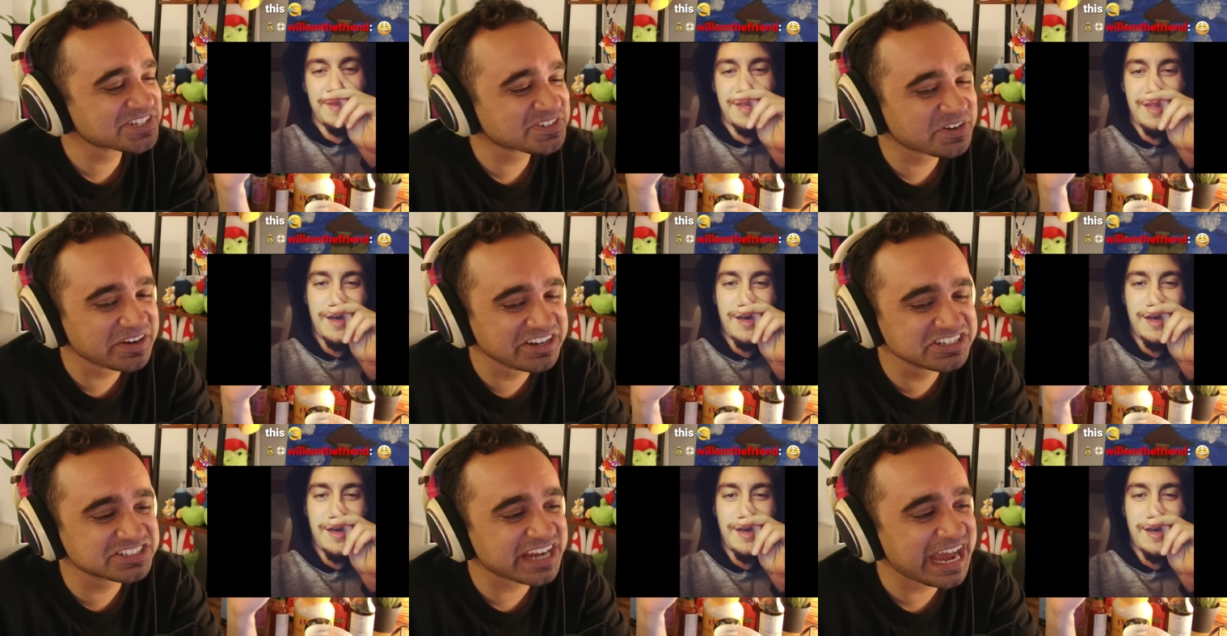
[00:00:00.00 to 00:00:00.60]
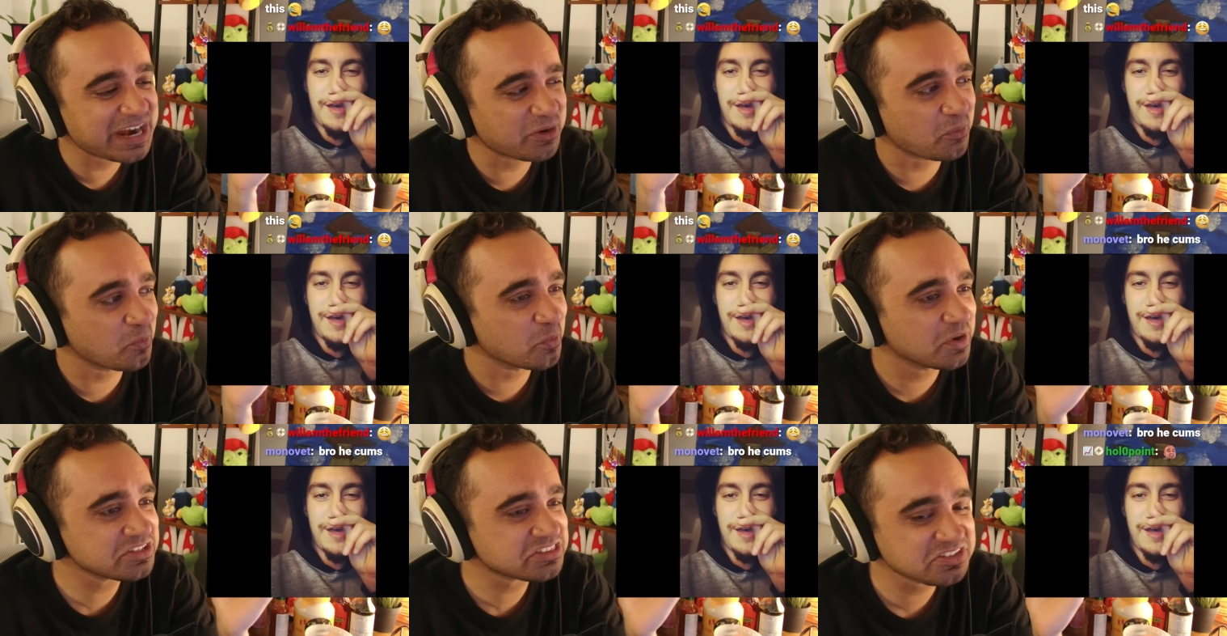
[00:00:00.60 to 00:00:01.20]
Speaker 1: wrote in chat,
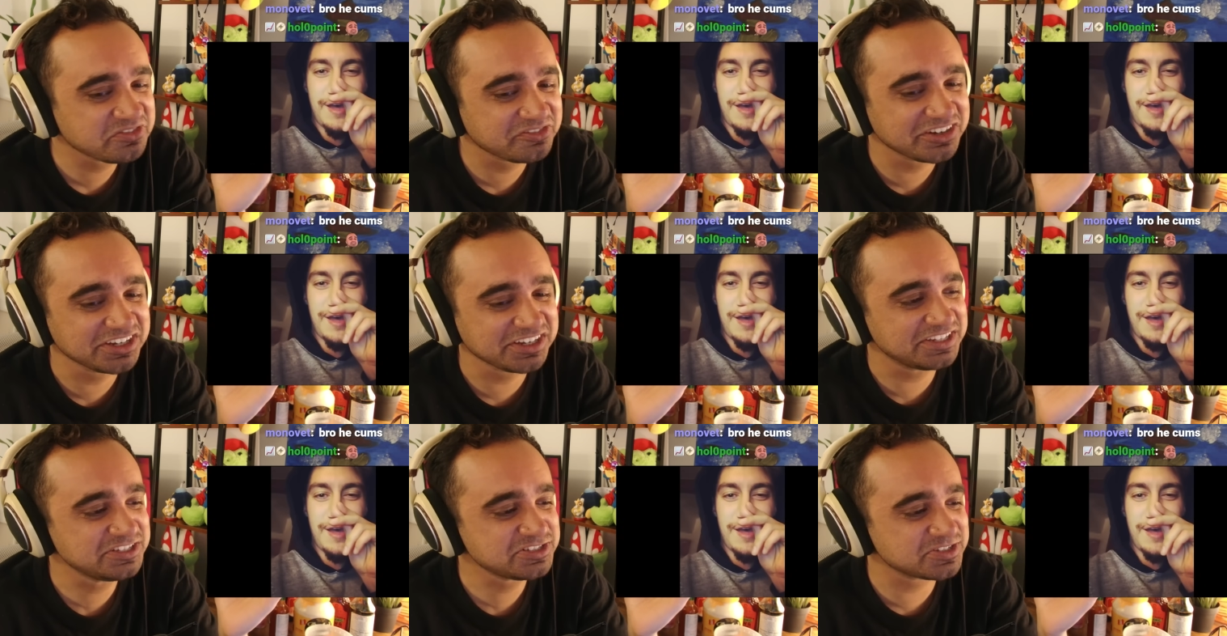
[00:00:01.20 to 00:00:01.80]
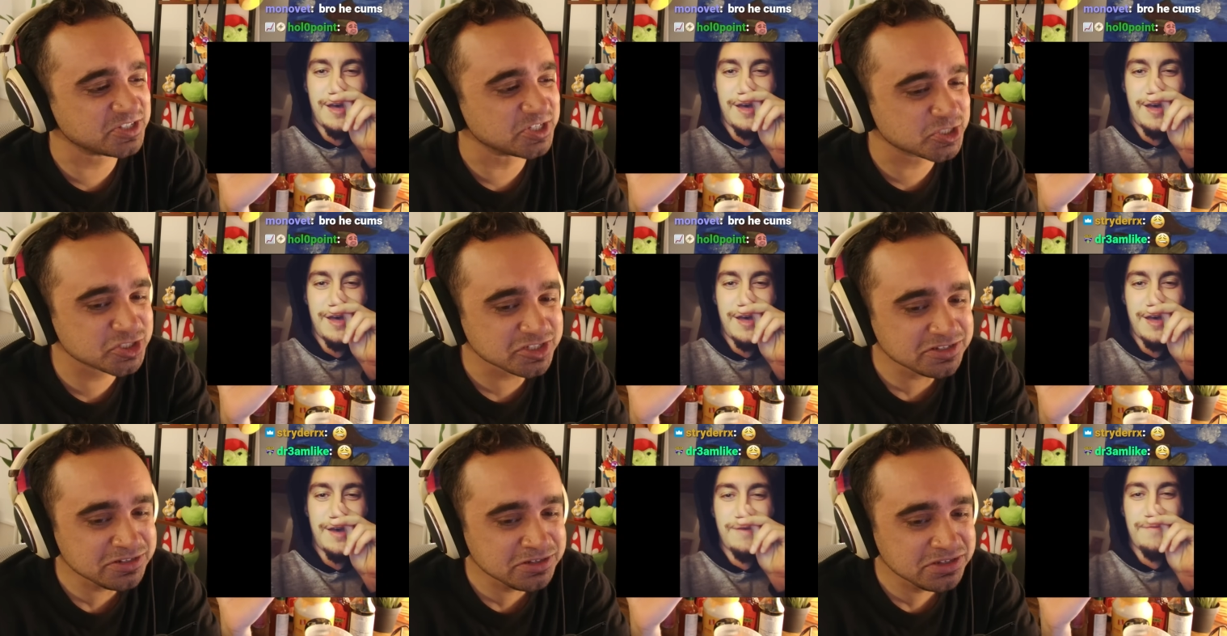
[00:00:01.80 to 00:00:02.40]
"What the f- is this?"
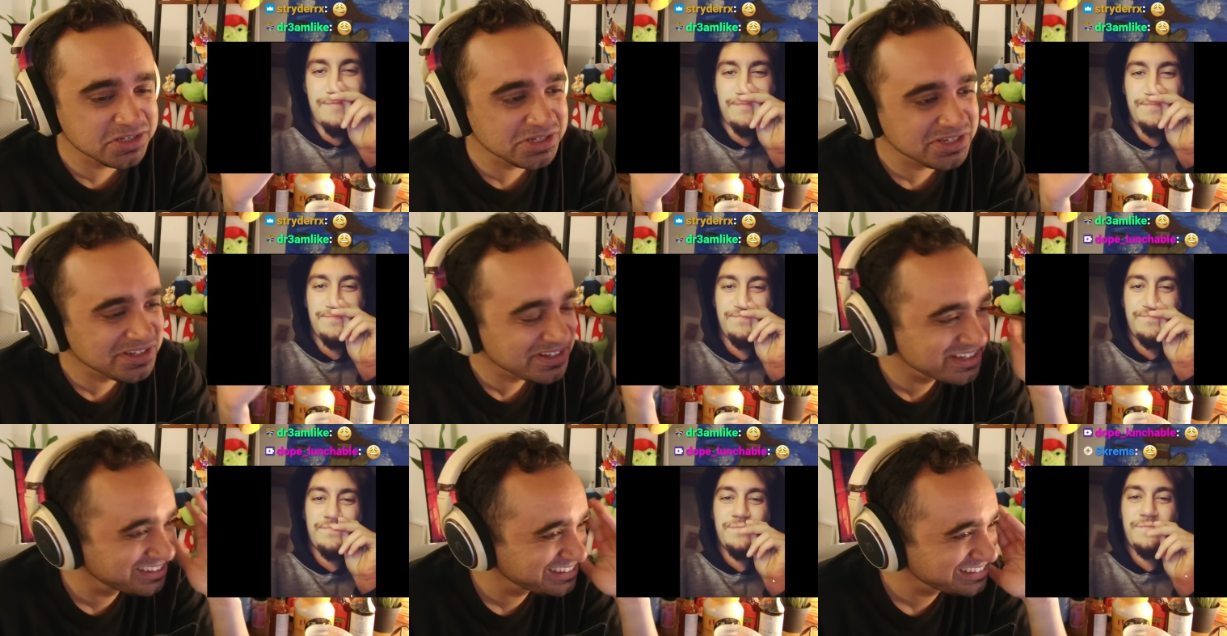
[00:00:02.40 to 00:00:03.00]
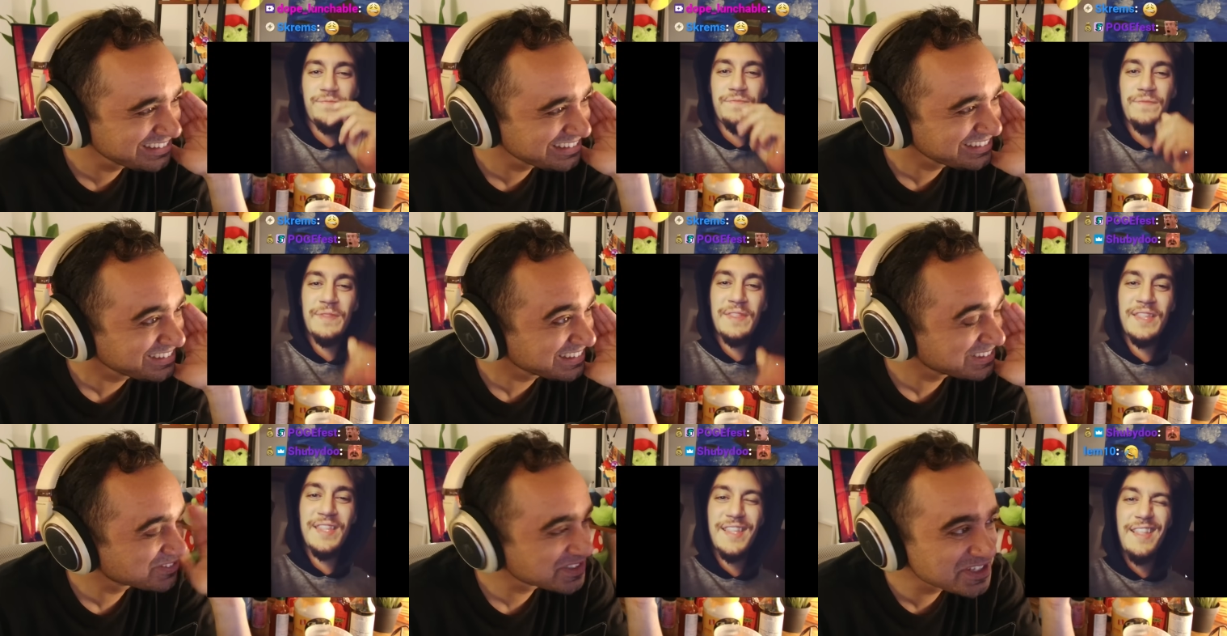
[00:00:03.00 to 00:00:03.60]
Meet up.
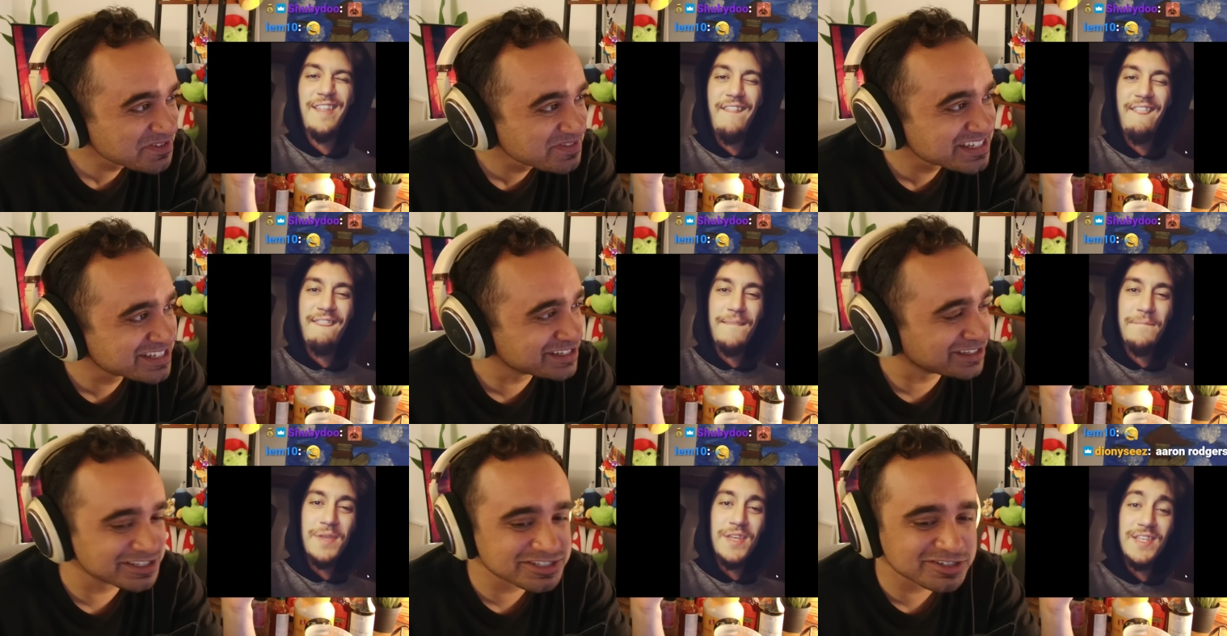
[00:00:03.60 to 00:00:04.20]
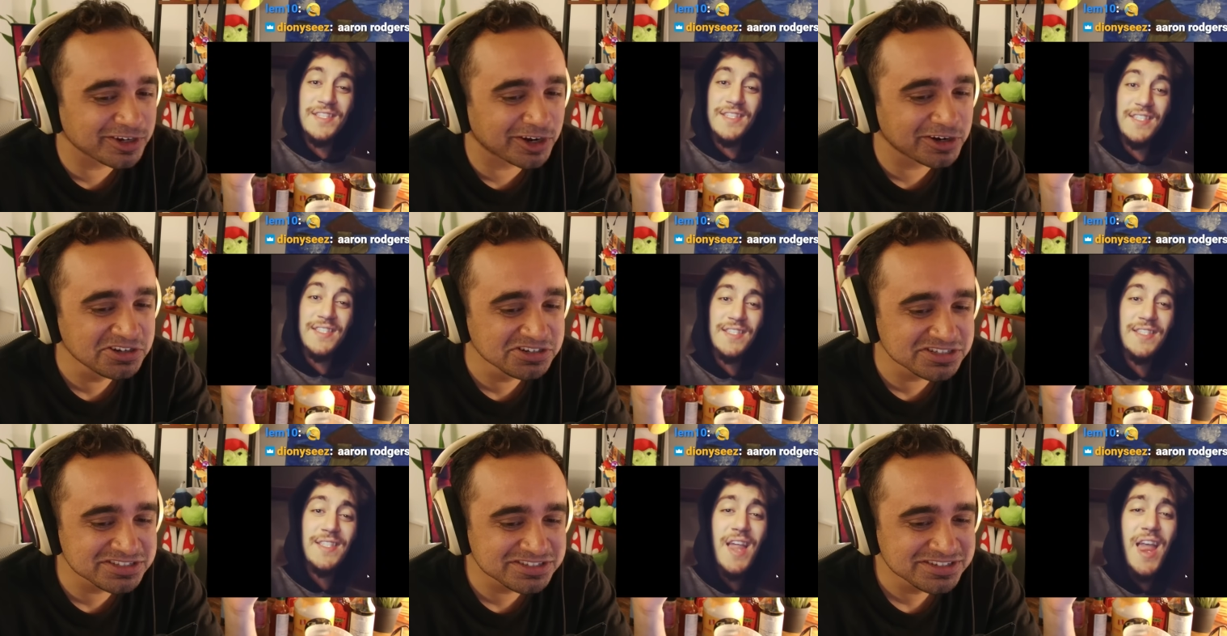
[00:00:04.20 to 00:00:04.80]
What do you mean? It's
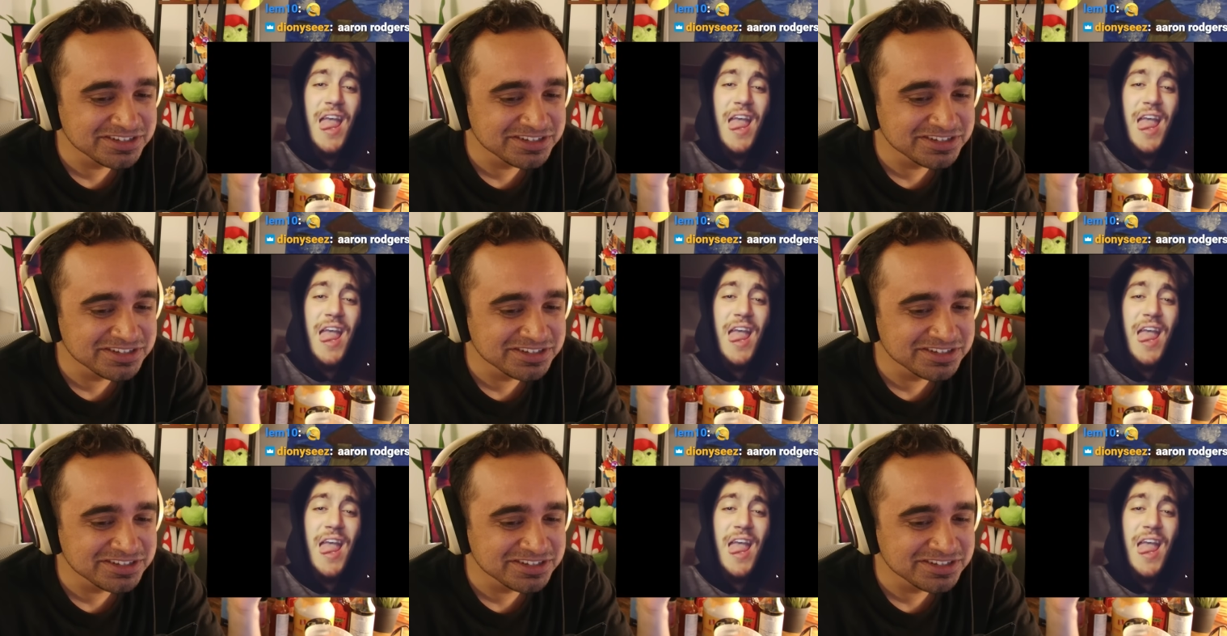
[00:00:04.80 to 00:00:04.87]
art.